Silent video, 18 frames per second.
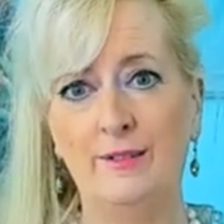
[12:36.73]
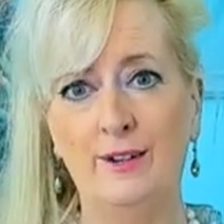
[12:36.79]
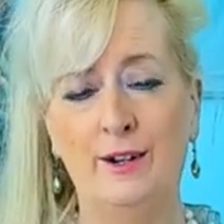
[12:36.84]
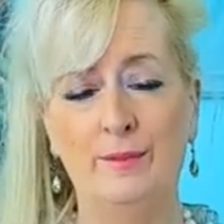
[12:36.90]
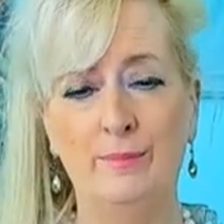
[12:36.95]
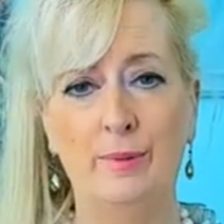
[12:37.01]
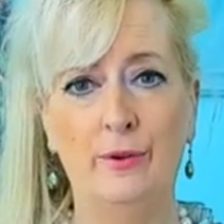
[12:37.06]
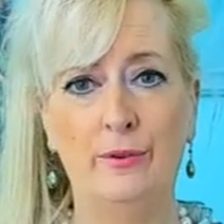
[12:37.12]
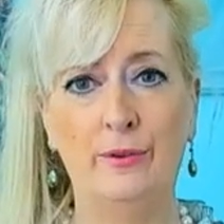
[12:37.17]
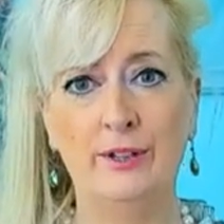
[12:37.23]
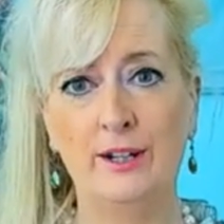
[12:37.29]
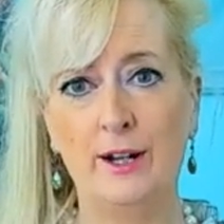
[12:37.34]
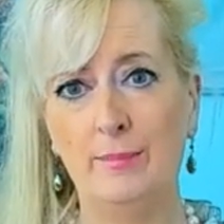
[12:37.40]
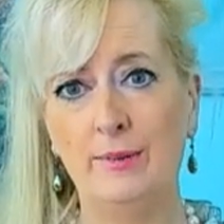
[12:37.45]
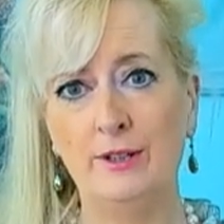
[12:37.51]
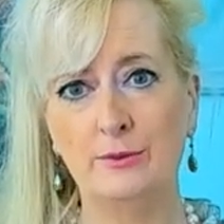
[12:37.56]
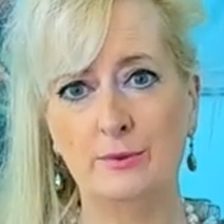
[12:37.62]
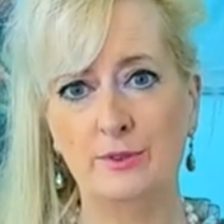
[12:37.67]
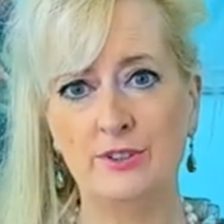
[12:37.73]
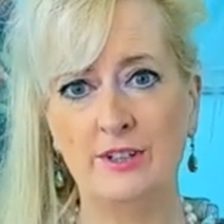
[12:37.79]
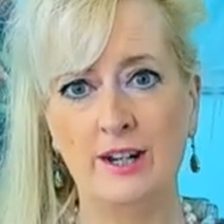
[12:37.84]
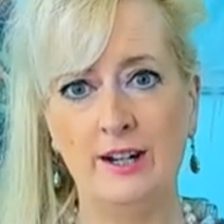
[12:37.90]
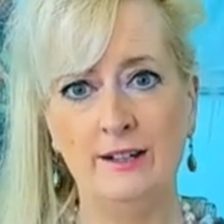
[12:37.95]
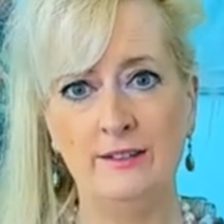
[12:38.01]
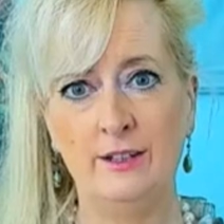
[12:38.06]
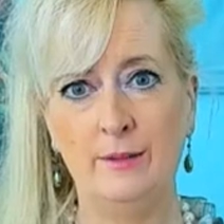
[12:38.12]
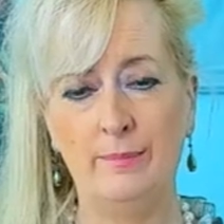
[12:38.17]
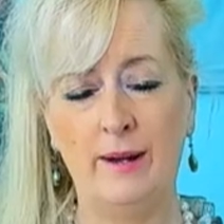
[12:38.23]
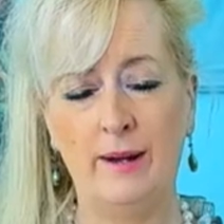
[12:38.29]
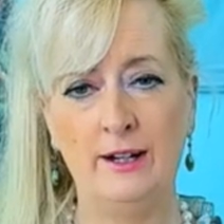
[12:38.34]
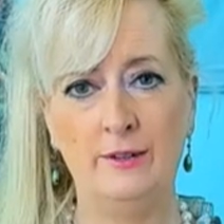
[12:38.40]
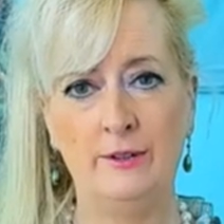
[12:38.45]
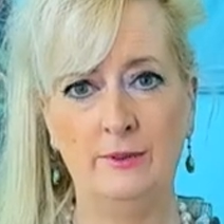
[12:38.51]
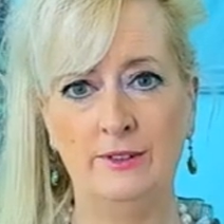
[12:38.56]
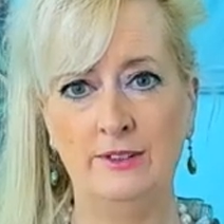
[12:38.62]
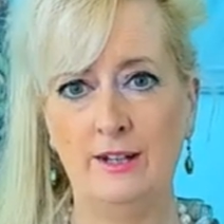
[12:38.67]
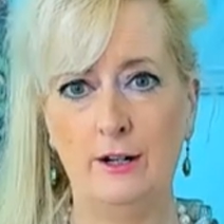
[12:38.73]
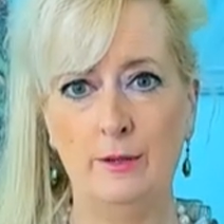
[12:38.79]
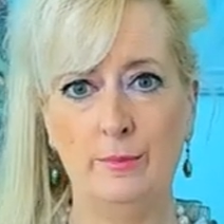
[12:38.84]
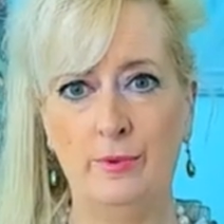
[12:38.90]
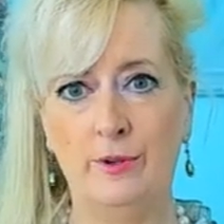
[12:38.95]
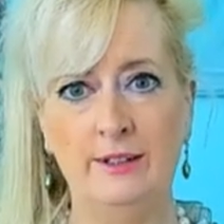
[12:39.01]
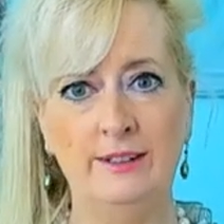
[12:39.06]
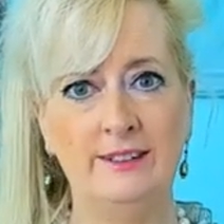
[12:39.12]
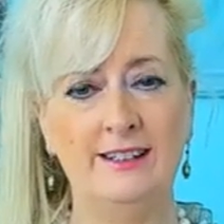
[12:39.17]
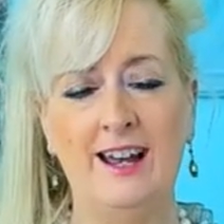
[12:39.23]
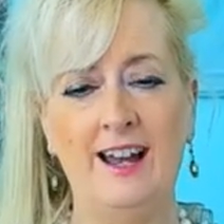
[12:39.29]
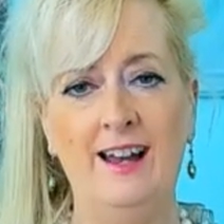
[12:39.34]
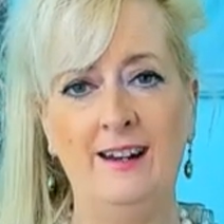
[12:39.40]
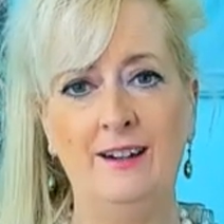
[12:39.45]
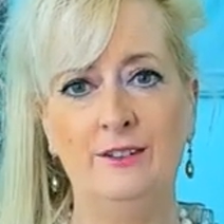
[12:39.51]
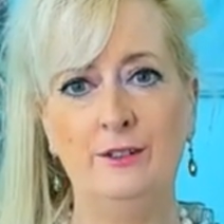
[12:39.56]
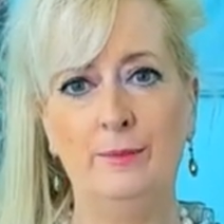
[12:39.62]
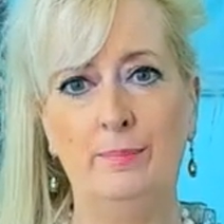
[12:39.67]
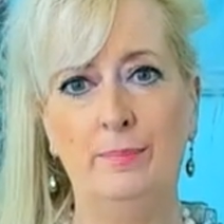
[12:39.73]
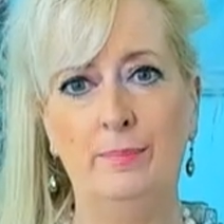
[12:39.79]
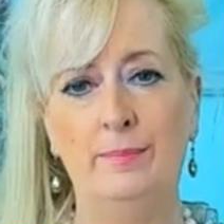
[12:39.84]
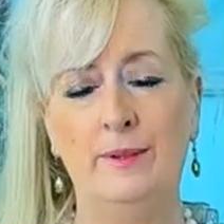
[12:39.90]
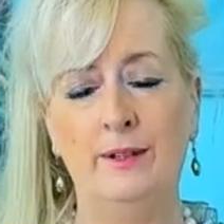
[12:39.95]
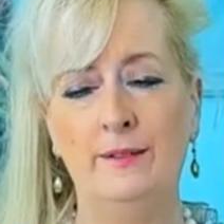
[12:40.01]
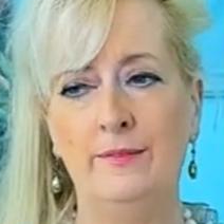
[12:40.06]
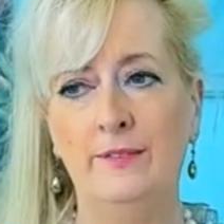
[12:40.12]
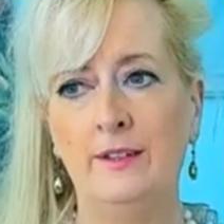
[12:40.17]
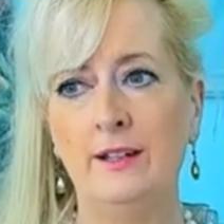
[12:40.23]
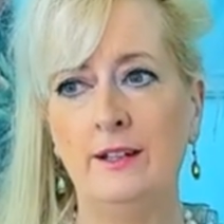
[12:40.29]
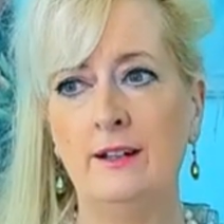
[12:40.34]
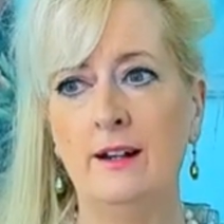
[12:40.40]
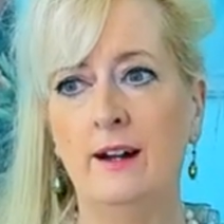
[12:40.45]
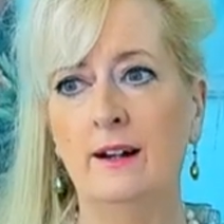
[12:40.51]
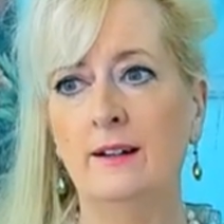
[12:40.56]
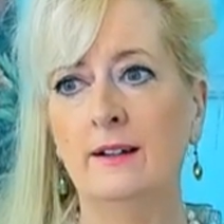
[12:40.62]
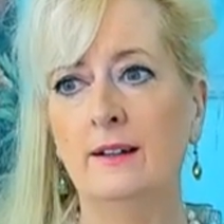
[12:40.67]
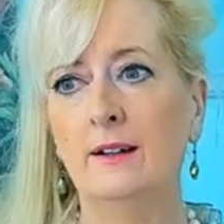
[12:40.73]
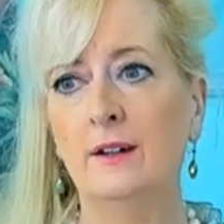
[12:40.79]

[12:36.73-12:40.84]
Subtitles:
and polling companies were saying that Biden was 10 points ahead in the